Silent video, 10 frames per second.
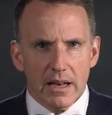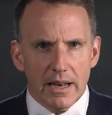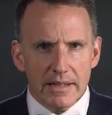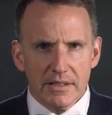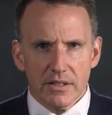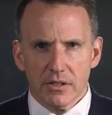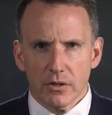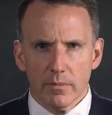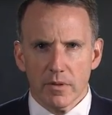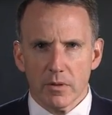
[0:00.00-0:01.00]
Let's
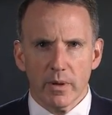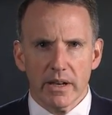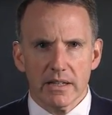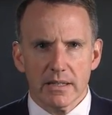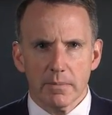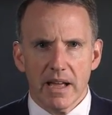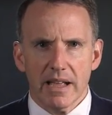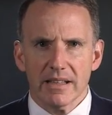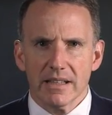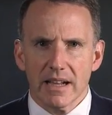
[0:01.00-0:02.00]
assume that the willingness to pay
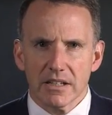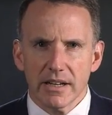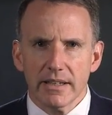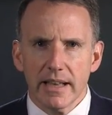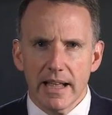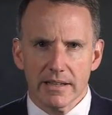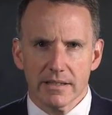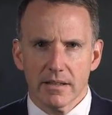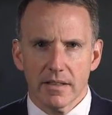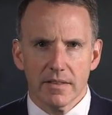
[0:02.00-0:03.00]
is actually
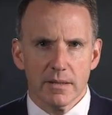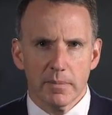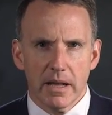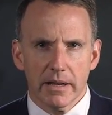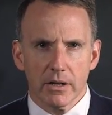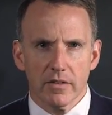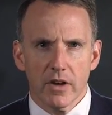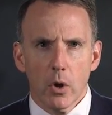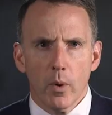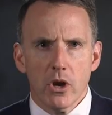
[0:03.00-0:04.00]
less than the supply curve
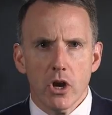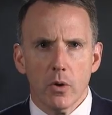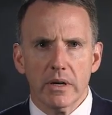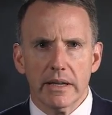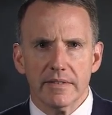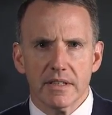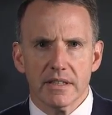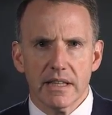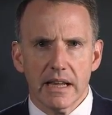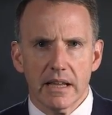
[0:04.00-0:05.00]
when no one lives in the
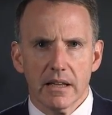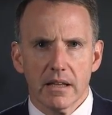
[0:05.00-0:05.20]
city.